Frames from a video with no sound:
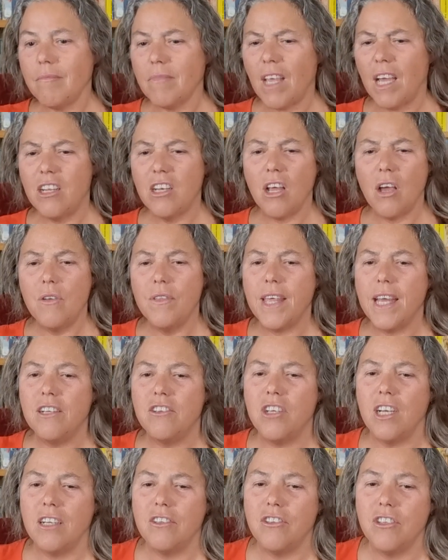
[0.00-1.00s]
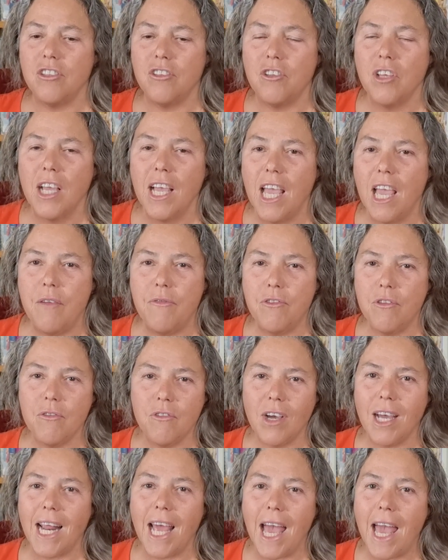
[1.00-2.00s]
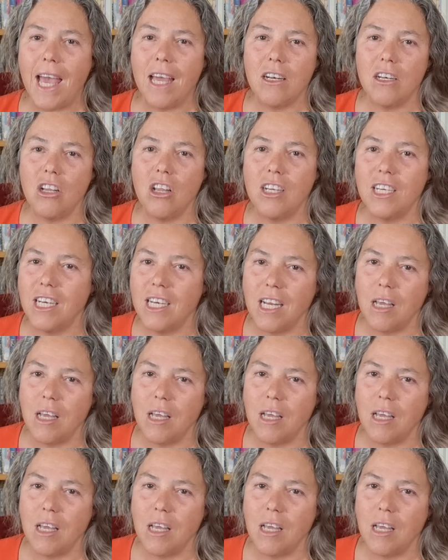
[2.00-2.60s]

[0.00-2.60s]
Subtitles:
I know they're judges. If you've got a handle on it,